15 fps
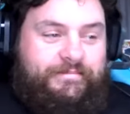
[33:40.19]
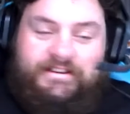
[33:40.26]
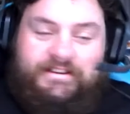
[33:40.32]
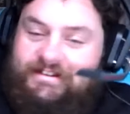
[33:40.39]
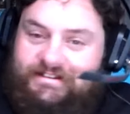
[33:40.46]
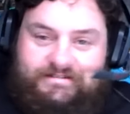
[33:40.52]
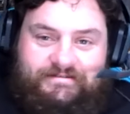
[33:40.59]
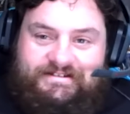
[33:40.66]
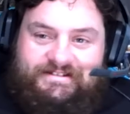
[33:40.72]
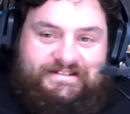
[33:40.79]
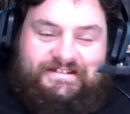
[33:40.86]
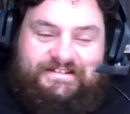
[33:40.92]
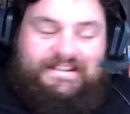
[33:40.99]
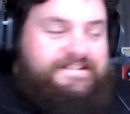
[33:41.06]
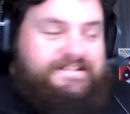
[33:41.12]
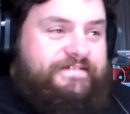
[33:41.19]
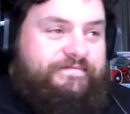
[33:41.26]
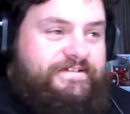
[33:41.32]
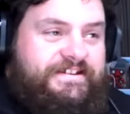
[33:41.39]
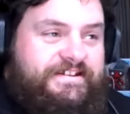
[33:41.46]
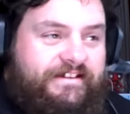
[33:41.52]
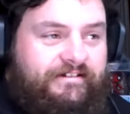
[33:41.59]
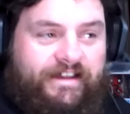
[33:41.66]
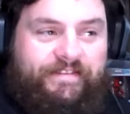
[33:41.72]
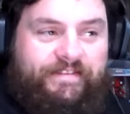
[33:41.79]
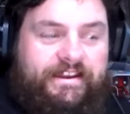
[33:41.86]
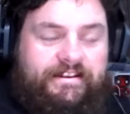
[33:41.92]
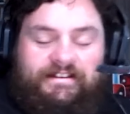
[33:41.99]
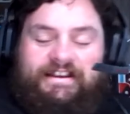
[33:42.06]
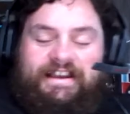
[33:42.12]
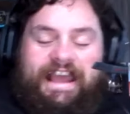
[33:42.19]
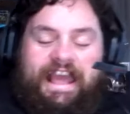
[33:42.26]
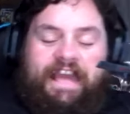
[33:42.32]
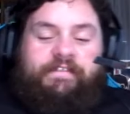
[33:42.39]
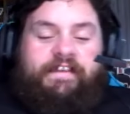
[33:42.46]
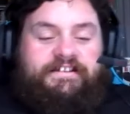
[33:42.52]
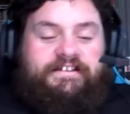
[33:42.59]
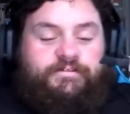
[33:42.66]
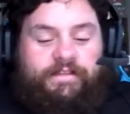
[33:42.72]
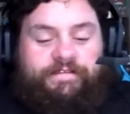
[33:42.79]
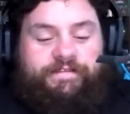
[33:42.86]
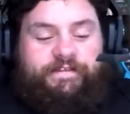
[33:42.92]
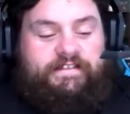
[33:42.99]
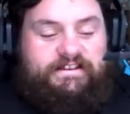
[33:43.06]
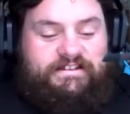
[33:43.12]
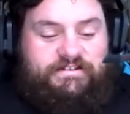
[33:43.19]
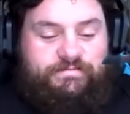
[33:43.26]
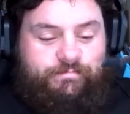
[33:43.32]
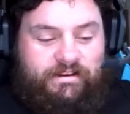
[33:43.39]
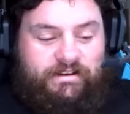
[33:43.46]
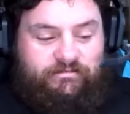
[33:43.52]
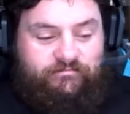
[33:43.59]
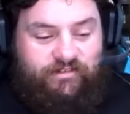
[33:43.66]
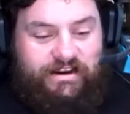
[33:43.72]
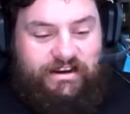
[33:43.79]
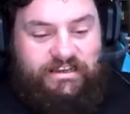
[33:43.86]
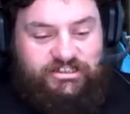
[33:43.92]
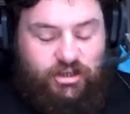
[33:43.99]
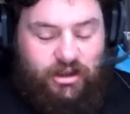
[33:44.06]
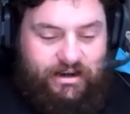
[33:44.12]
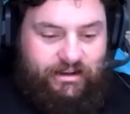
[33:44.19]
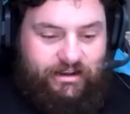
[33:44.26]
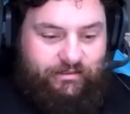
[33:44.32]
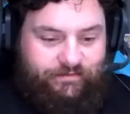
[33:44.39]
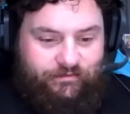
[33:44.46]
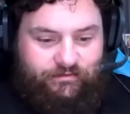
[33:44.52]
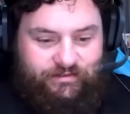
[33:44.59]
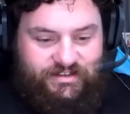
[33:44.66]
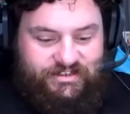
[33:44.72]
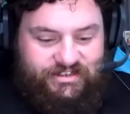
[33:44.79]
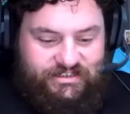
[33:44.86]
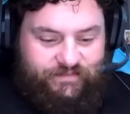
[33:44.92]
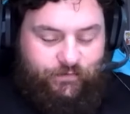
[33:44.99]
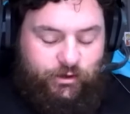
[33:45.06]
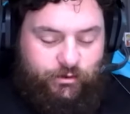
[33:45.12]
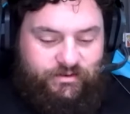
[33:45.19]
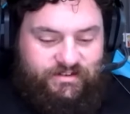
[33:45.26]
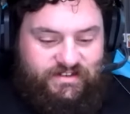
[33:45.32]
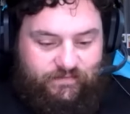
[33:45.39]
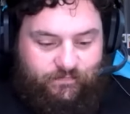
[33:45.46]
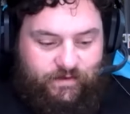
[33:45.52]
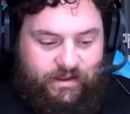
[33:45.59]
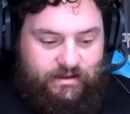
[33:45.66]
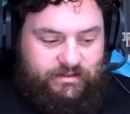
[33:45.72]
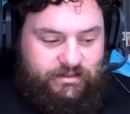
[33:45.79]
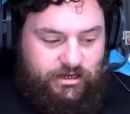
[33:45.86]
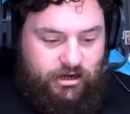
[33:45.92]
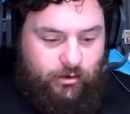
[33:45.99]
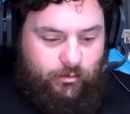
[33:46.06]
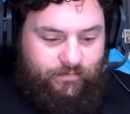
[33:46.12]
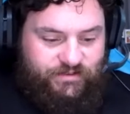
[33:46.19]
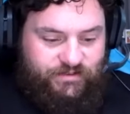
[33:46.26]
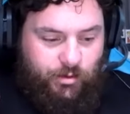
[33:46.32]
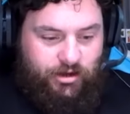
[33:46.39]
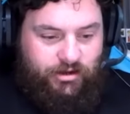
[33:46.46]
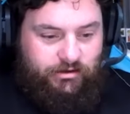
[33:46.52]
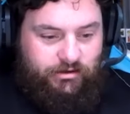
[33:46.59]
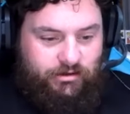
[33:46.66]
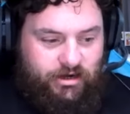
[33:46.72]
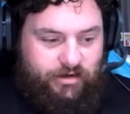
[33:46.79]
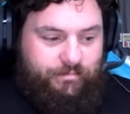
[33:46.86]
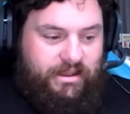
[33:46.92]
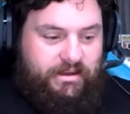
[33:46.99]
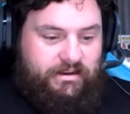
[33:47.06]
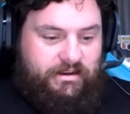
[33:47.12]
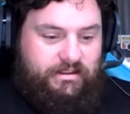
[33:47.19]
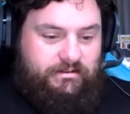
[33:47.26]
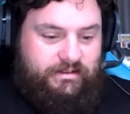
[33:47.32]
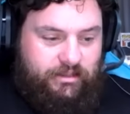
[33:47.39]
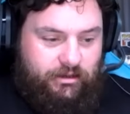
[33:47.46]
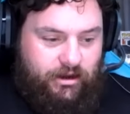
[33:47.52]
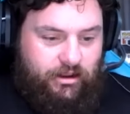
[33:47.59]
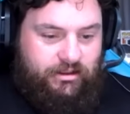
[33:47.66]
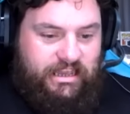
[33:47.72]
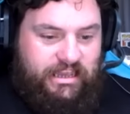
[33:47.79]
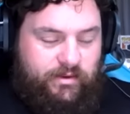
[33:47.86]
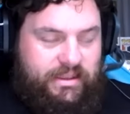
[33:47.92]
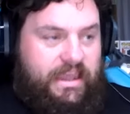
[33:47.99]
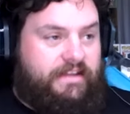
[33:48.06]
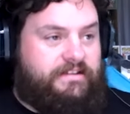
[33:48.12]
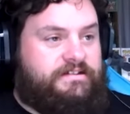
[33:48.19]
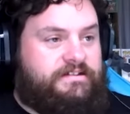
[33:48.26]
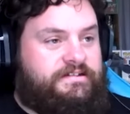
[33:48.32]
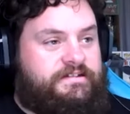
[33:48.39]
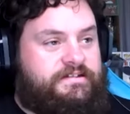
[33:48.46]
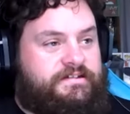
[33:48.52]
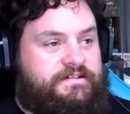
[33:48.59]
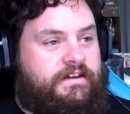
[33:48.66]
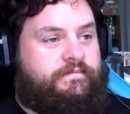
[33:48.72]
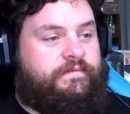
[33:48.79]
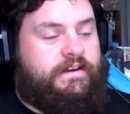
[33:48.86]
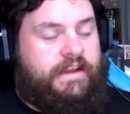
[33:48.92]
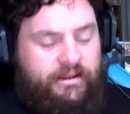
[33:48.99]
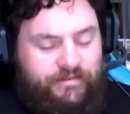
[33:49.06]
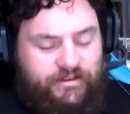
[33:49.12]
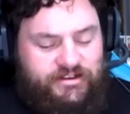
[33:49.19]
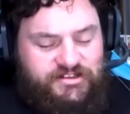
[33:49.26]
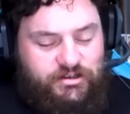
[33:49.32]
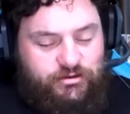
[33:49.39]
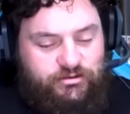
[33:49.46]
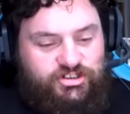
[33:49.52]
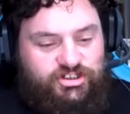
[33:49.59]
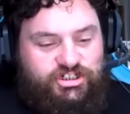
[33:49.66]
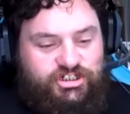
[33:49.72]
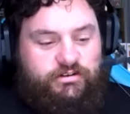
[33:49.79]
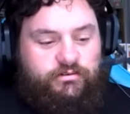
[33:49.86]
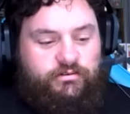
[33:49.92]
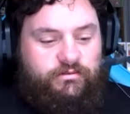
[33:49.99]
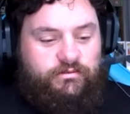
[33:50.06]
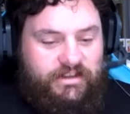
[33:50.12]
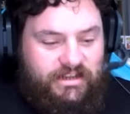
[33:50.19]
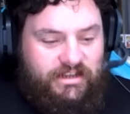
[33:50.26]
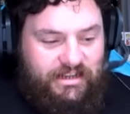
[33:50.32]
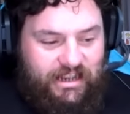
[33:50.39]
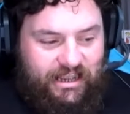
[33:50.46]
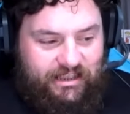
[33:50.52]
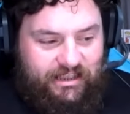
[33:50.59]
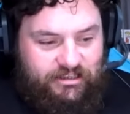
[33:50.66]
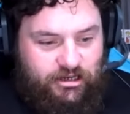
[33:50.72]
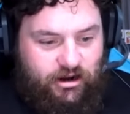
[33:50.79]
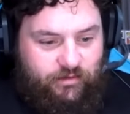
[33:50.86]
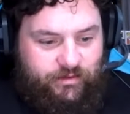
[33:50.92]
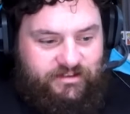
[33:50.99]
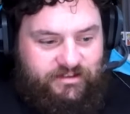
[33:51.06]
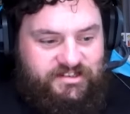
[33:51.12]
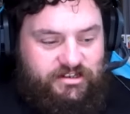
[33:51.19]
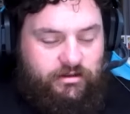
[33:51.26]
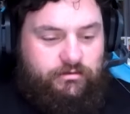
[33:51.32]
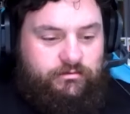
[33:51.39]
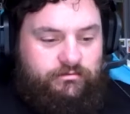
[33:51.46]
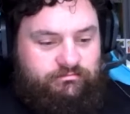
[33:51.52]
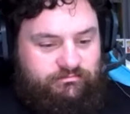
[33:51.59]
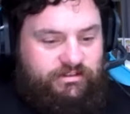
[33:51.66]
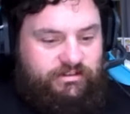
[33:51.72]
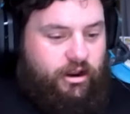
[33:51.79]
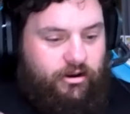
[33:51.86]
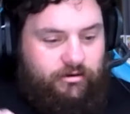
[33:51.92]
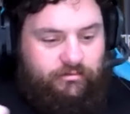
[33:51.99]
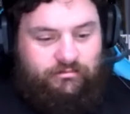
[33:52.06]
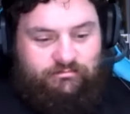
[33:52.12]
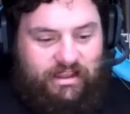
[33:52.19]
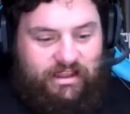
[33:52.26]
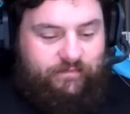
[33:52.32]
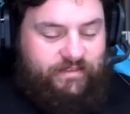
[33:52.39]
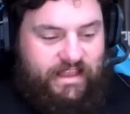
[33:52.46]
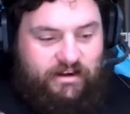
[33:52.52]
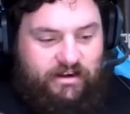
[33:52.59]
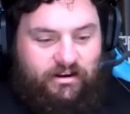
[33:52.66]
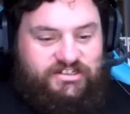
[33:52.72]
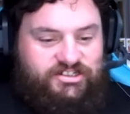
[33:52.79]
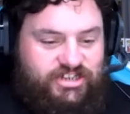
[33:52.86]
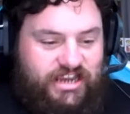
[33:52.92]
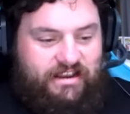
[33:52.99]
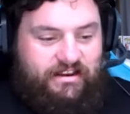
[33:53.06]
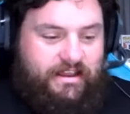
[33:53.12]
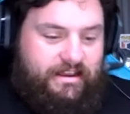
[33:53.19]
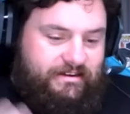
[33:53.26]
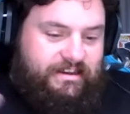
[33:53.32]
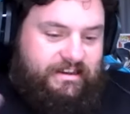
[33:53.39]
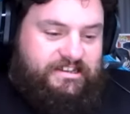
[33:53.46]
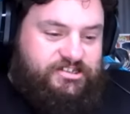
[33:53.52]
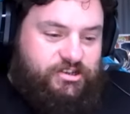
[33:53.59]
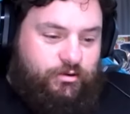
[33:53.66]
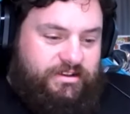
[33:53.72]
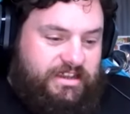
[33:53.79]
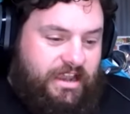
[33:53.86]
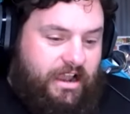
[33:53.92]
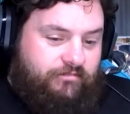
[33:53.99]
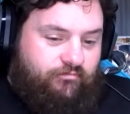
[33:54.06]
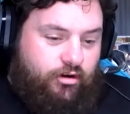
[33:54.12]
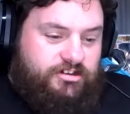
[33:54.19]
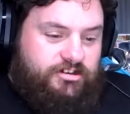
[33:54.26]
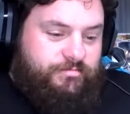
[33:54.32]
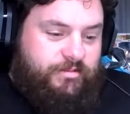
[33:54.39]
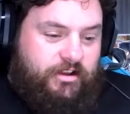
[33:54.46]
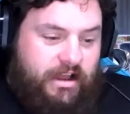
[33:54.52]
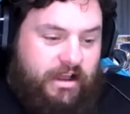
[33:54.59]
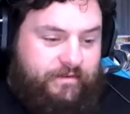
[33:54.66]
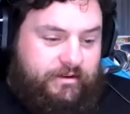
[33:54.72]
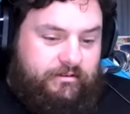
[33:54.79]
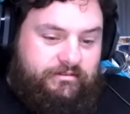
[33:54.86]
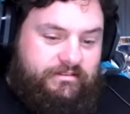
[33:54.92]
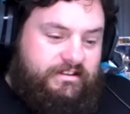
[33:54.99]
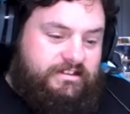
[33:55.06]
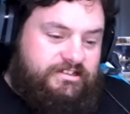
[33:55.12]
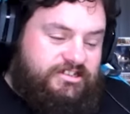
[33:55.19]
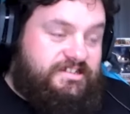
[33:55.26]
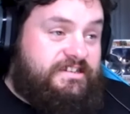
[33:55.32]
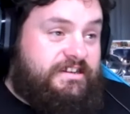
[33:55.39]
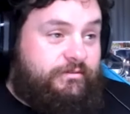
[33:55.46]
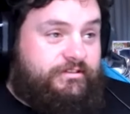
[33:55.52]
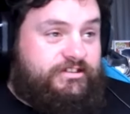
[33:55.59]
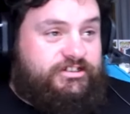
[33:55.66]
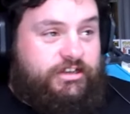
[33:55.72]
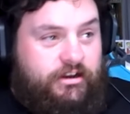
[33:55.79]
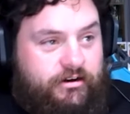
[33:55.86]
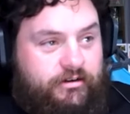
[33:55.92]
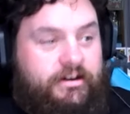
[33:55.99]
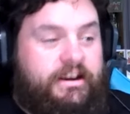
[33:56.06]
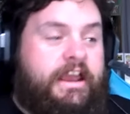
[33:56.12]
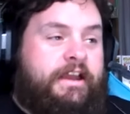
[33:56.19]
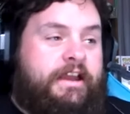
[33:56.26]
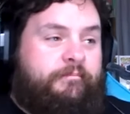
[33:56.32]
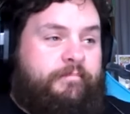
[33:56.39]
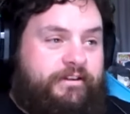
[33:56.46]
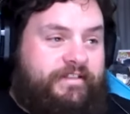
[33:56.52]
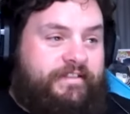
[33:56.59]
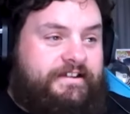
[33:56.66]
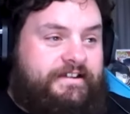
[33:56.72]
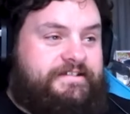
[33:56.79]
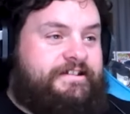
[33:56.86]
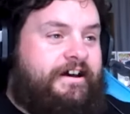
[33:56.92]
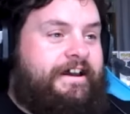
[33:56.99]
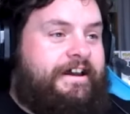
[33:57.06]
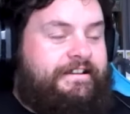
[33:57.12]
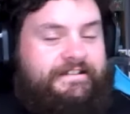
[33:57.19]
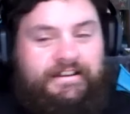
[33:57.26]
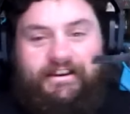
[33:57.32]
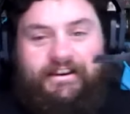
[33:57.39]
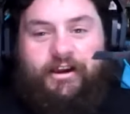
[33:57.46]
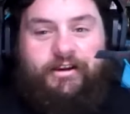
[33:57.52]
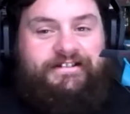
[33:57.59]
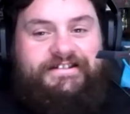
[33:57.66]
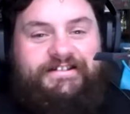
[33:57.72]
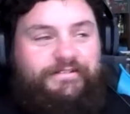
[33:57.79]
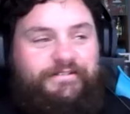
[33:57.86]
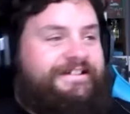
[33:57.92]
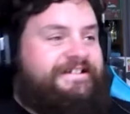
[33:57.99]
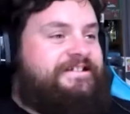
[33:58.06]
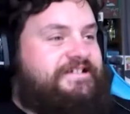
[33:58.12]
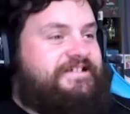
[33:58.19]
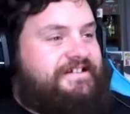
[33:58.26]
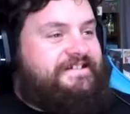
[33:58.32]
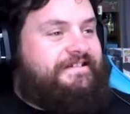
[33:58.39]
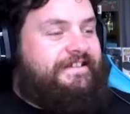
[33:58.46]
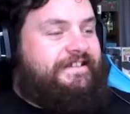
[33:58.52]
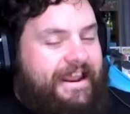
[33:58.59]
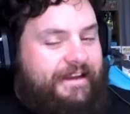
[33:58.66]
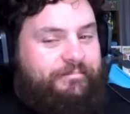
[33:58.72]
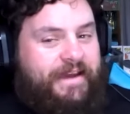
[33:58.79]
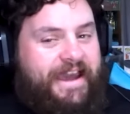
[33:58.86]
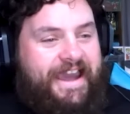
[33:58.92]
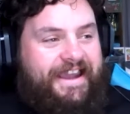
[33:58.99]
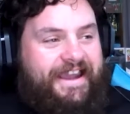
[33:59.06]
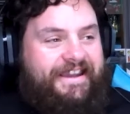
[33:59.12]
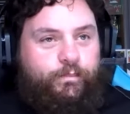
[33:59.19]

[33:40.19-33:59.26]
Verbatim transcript: But he d- doesn't even sound like that. And that's one thing that's been really shining through this interview is the fact, you know, we've spoken a lot about a you know, Kiwi actors and stuff and how they're so chill and, you know, they're so, you know, having that nice chat, uh, unless you're young Rose McIver who thinks you steal the show, putting that aside, you know, it's always just laid back.